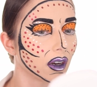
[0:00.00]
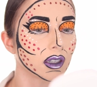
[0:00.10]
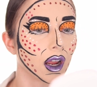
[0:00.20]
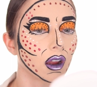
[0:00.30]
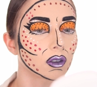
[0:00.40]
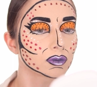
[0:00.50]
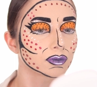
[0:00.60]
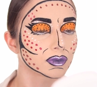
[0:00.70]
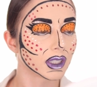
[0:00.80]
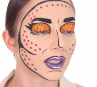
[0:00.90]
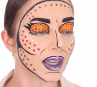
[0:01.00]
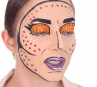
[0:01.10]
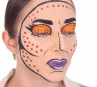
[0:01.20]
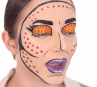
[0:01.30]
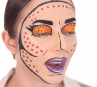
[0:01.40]
bare now.
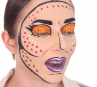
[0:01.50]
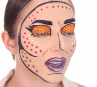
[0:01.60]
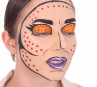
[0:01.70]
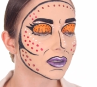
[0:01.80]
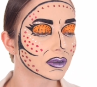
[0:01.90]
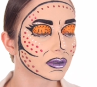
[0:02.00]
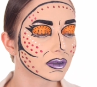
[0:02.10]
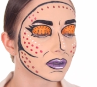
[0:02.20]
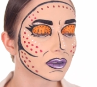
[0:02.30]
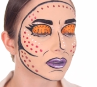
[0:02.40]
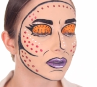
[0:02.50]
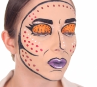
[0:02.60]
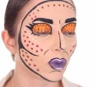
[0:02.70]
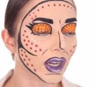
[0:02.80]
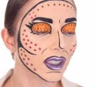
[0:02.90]
Less bare.
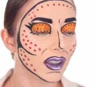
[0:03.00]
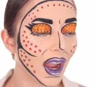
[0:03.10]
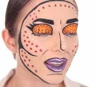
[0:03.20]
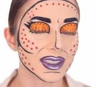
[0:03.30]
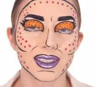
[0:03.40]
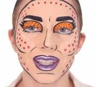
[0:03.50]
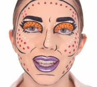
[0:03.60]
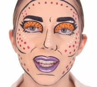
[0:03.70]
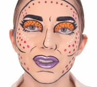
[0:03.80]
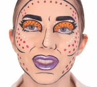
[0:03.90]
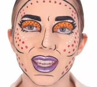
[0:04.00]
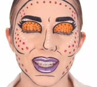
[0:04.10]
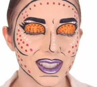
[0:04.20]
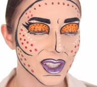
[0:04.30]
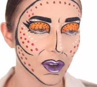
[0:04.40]
What do you guys think of
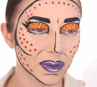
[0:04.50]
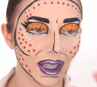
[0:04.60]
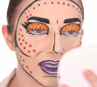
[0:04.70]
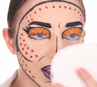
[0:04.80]
this? Oh my